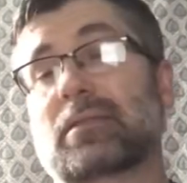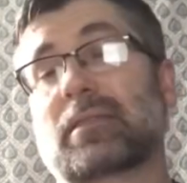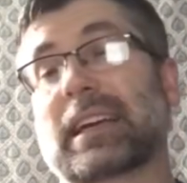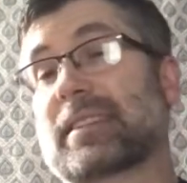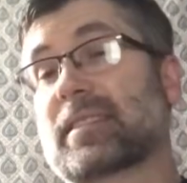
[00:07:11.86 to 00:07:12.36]

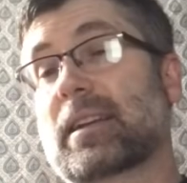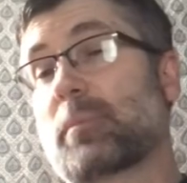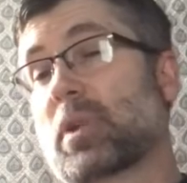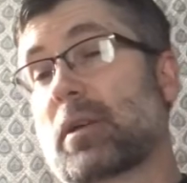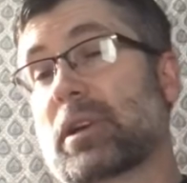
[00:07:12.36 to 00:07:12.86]
Like I said, I'm
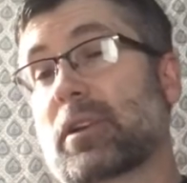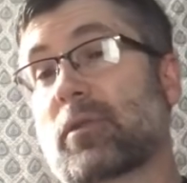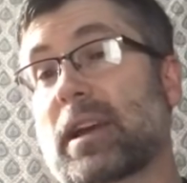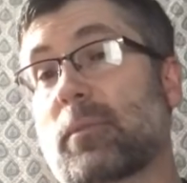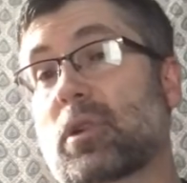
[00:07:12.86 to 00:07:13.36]
probably going to
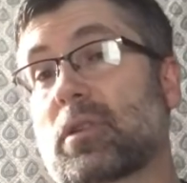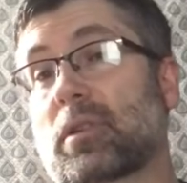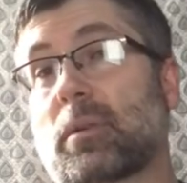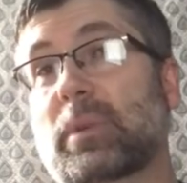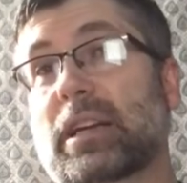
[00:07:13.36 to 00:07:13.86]
ramble a
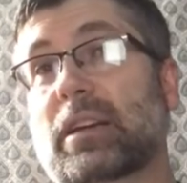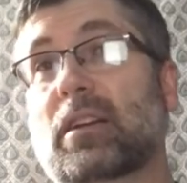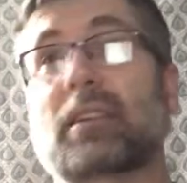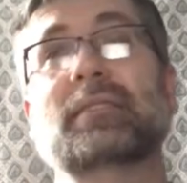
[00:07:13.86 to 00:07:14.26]
little bit here.